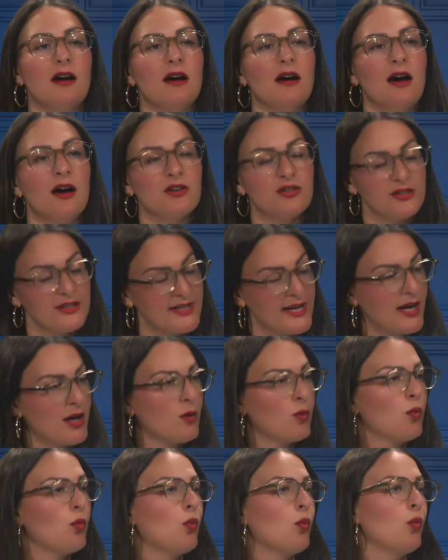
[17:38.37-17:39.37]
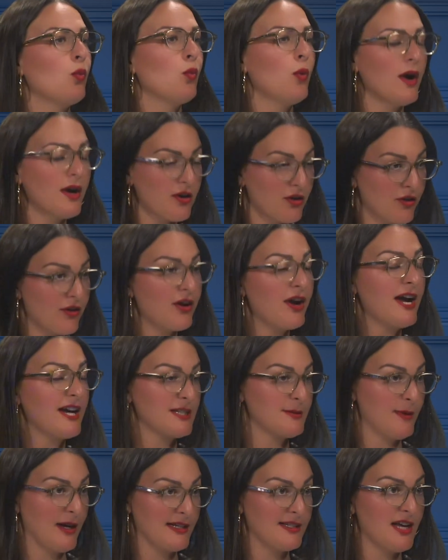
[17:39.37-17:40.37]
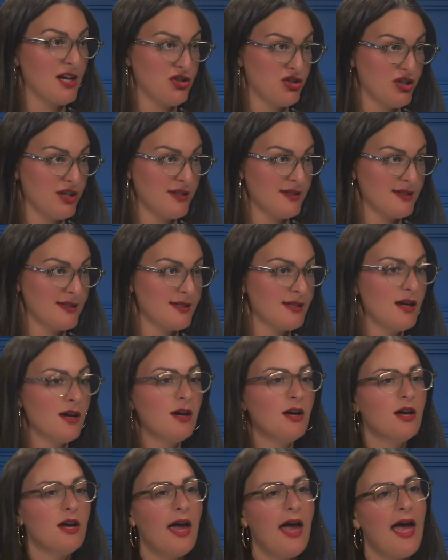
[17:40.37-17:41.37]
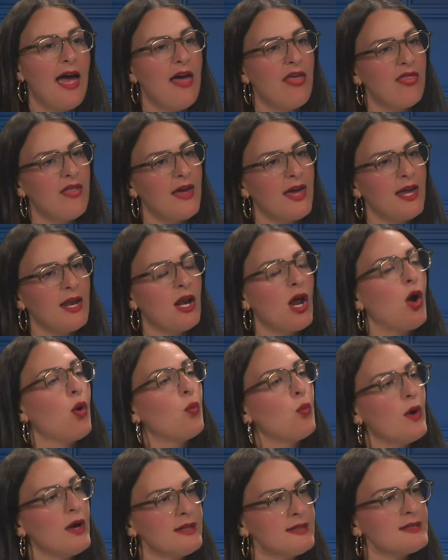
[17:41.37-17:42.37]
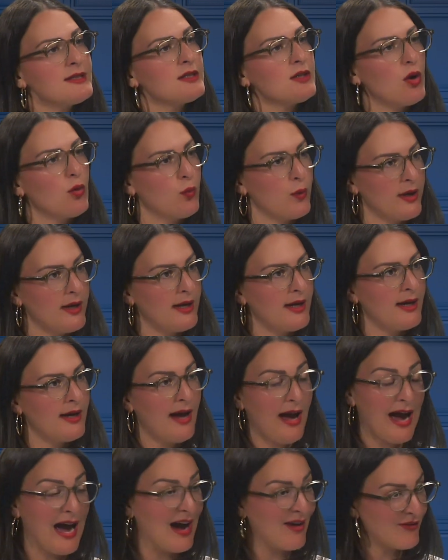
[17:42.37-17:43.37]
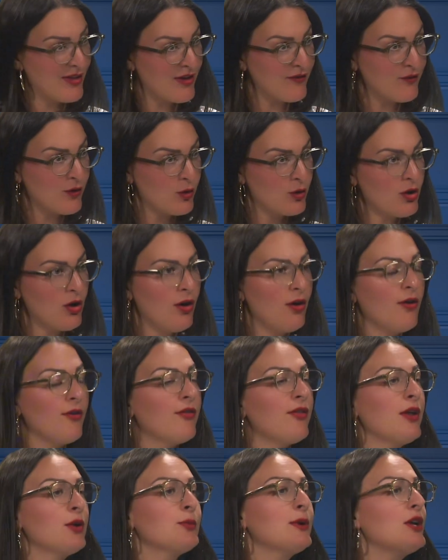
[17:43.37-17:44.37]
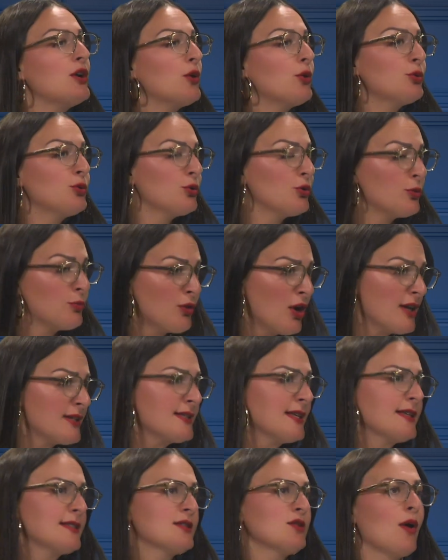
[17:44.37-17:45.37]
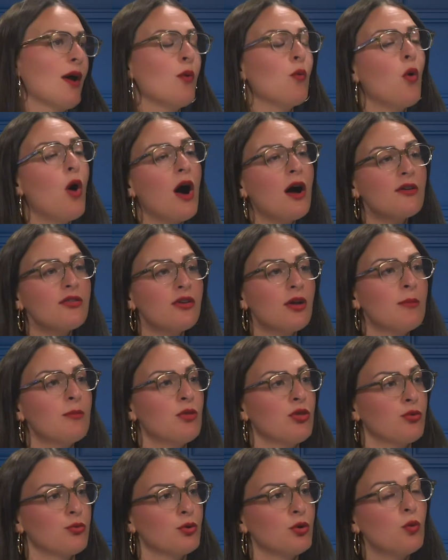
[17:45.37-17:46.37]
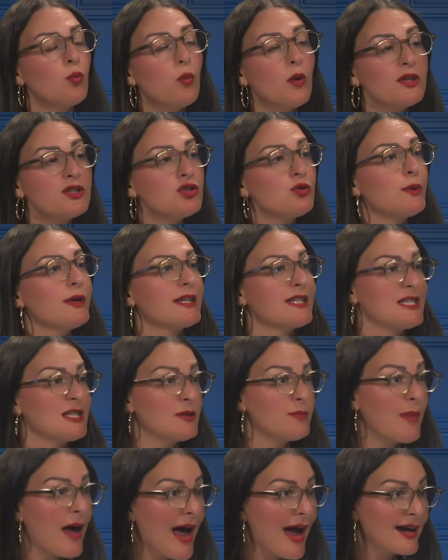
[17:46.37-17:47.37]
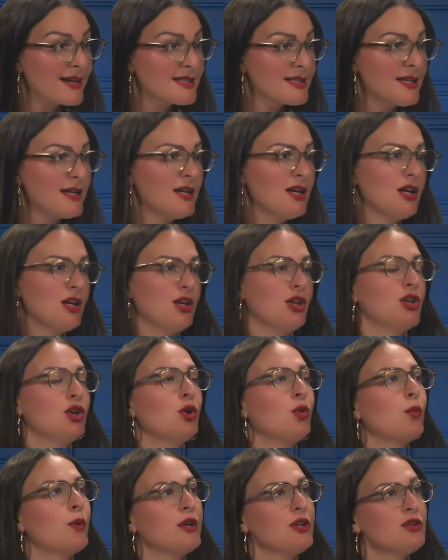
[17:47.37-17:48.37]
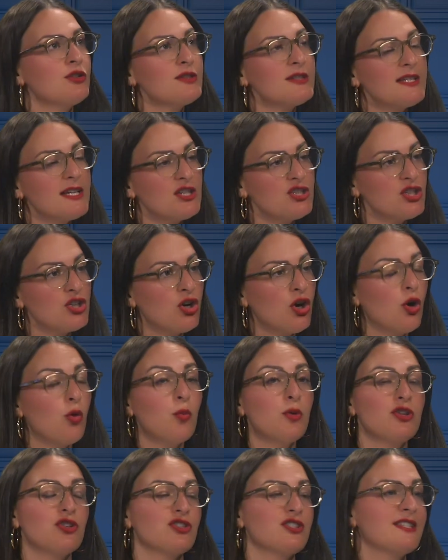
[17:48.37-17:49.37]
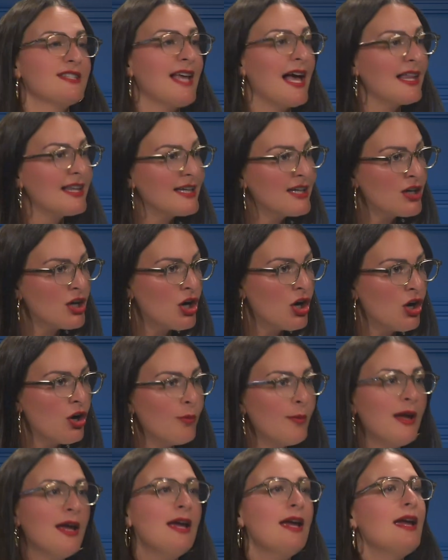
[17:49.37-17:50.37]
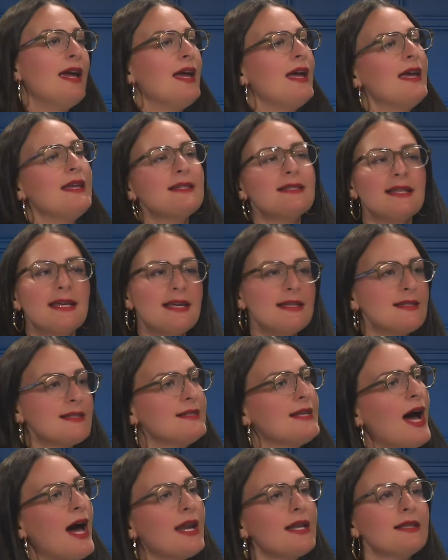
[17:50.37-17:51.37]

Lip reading: understand what are their expectations. And then once we have that phone call, then we go through the process. So I walk them through what to expect. You know, when you're staging a home, when you're selling a home, it's not a